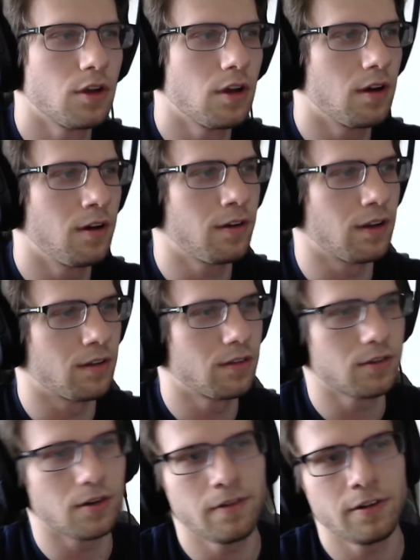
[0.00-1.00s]
Okay,
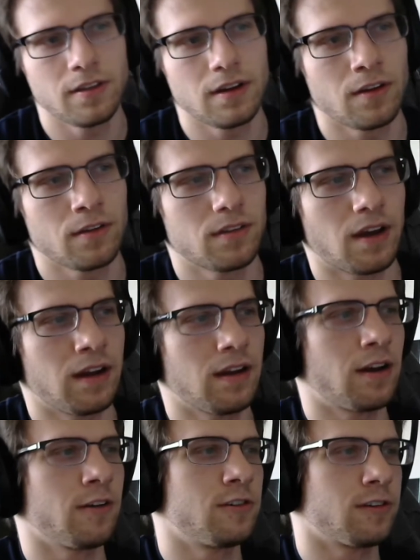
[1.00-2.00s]
so everything else I
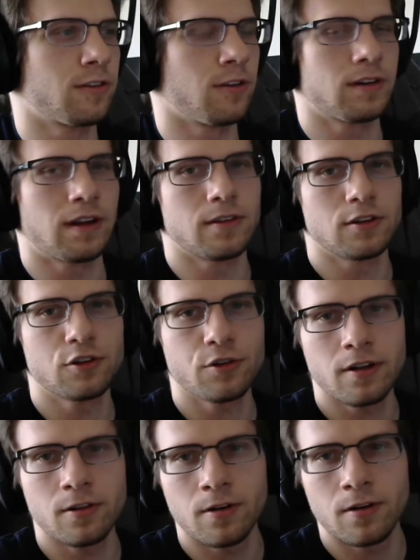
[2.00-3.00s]
kind of just looked at the
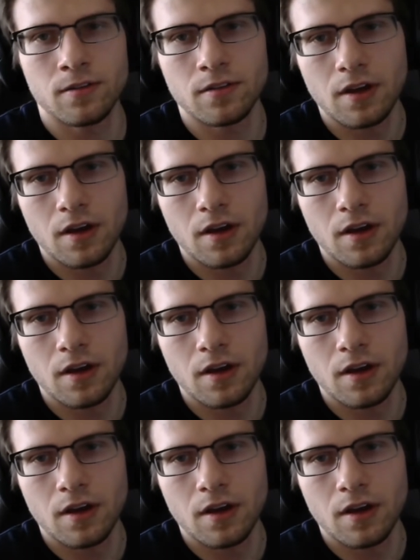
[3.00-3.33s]
trailers,